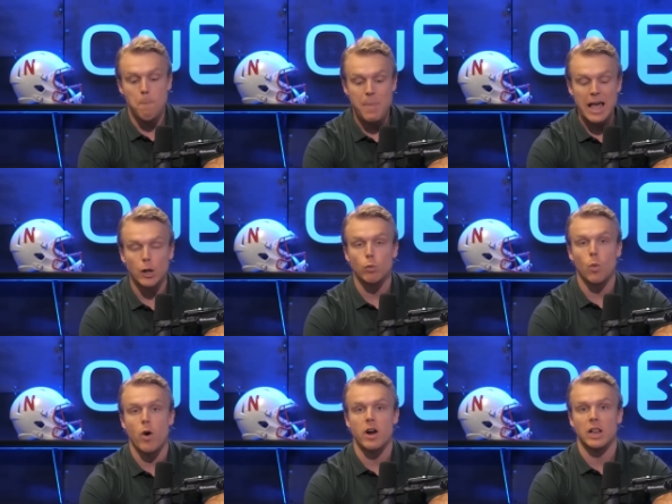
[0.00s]
Baylor went
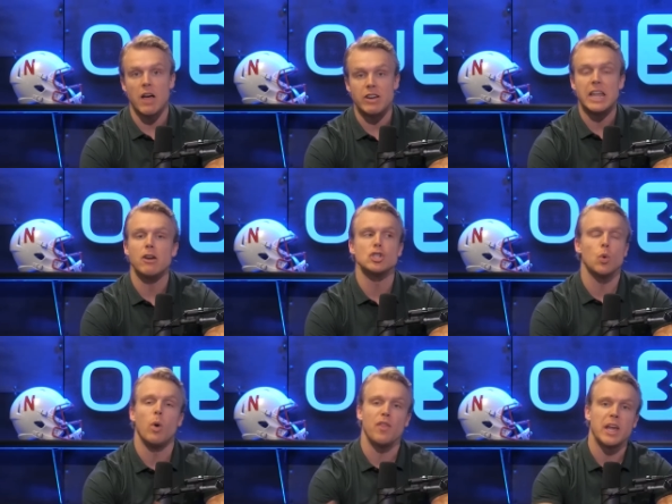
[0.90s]
1-11. Here's the
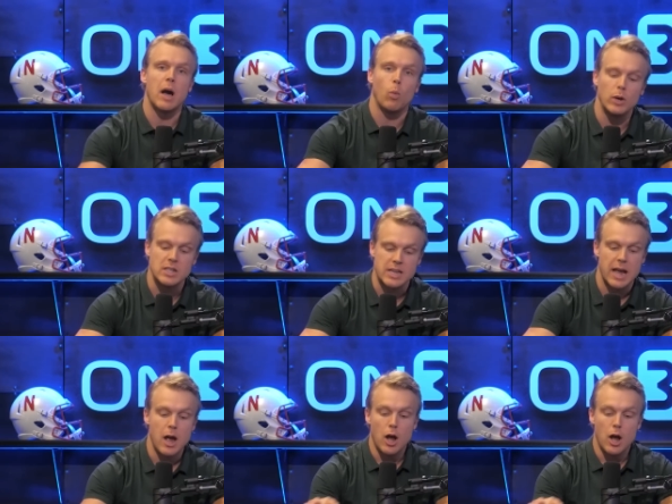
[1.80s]
one thing I would say.